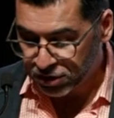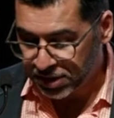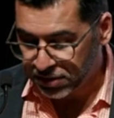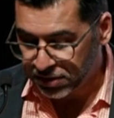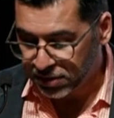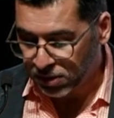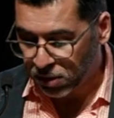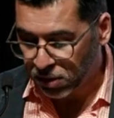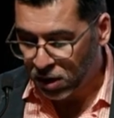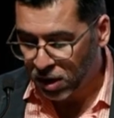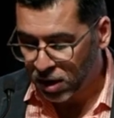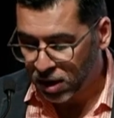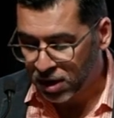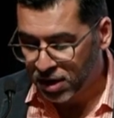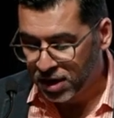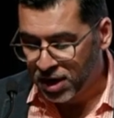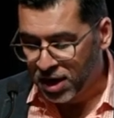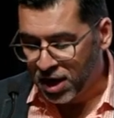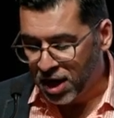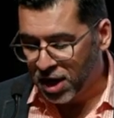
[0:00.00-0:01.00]
in the law,
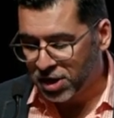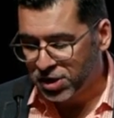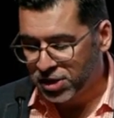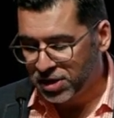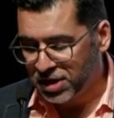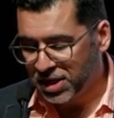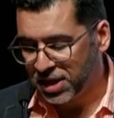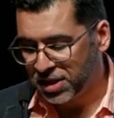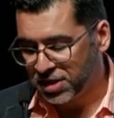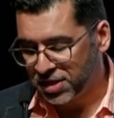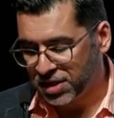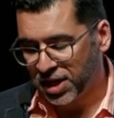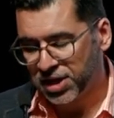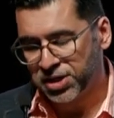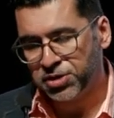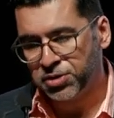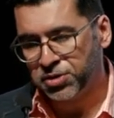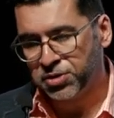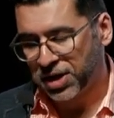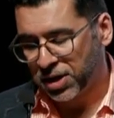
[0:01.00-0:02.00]
underneath I
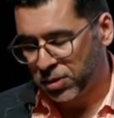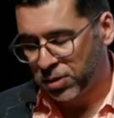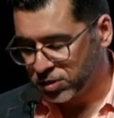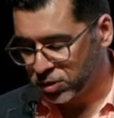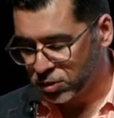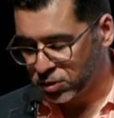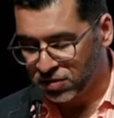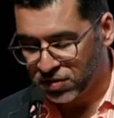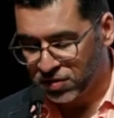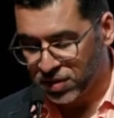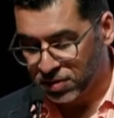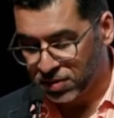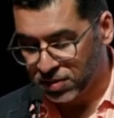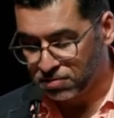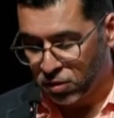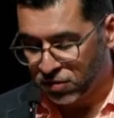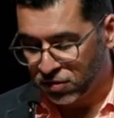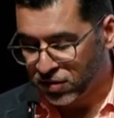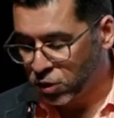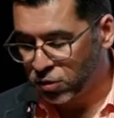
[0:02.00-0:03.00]
knew that I was sort of a, more
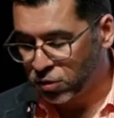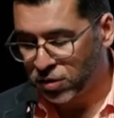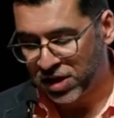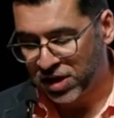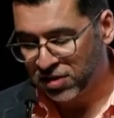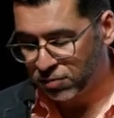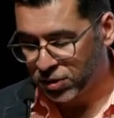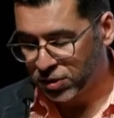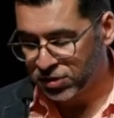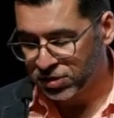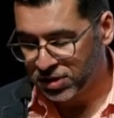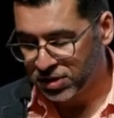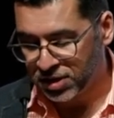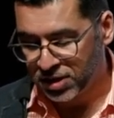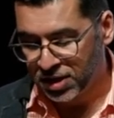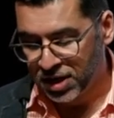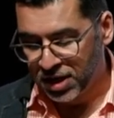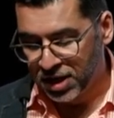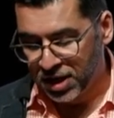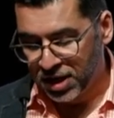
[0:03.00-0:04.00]
of a creative person,
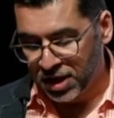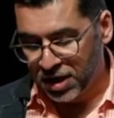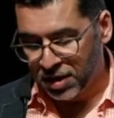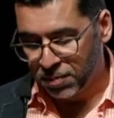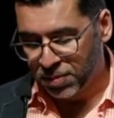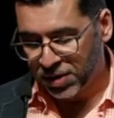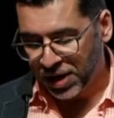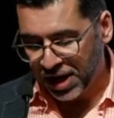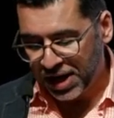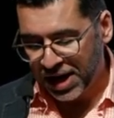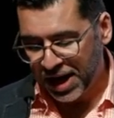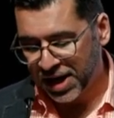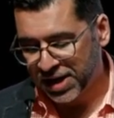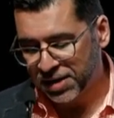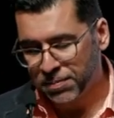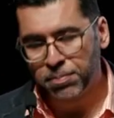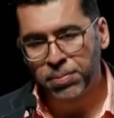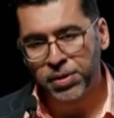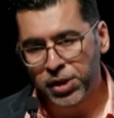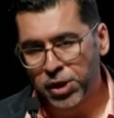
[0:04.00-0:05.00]
but I had a
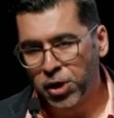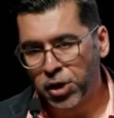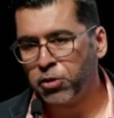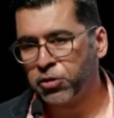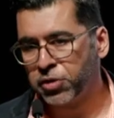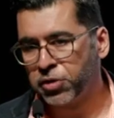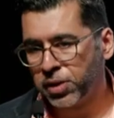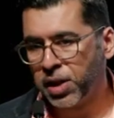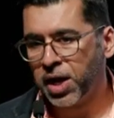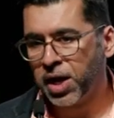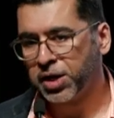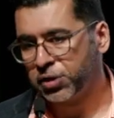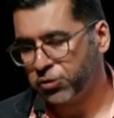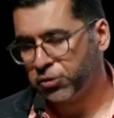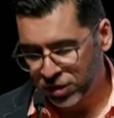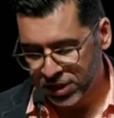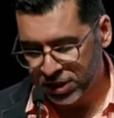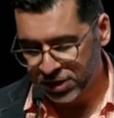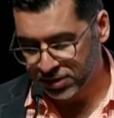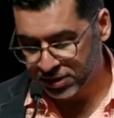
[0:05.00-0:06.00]
below-the-line
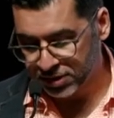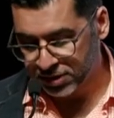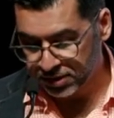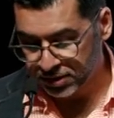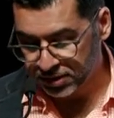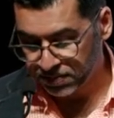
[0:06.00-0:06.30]
reason.